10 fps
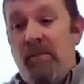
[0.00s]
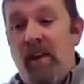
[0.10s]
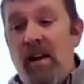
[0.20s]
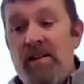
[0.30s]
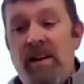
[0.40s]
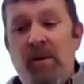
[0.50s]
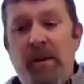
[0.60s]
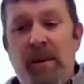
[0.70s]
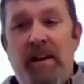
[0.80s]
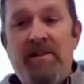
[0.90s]
software
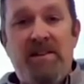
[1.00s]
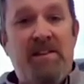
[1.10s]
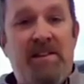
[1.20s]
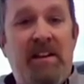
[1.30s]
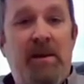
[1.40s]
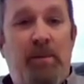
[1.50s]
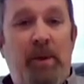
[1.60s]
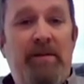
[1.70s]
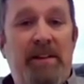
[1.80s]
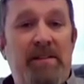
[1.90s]
that allows us to see their
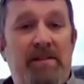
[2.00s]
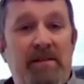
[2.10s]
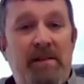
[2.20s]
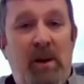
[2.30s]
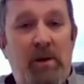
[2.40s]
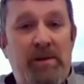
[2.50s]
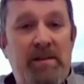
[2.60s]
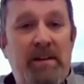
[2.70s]
previous dose.